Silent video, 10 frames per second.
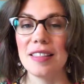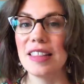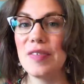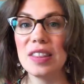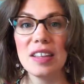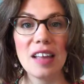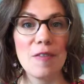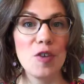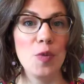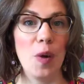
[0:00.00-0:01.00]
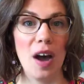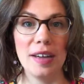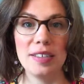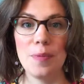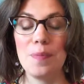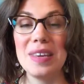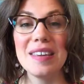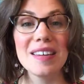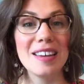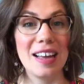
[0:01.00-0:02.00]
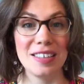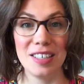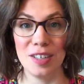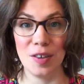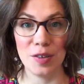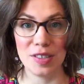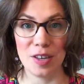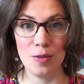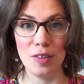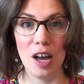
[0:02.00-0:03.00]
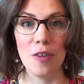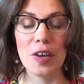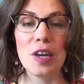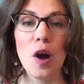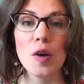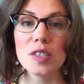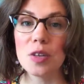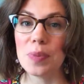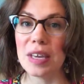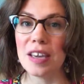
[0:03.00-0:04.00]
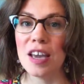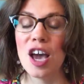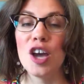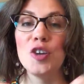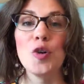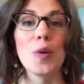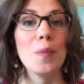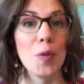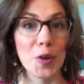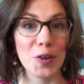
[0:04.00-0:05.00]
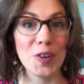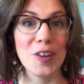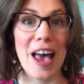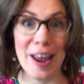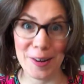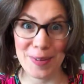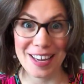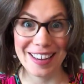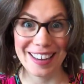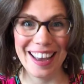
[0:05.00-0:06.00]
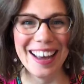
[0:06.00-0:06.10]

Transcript: living the life you want, being connected to those that you love, can also be your mortal enemy.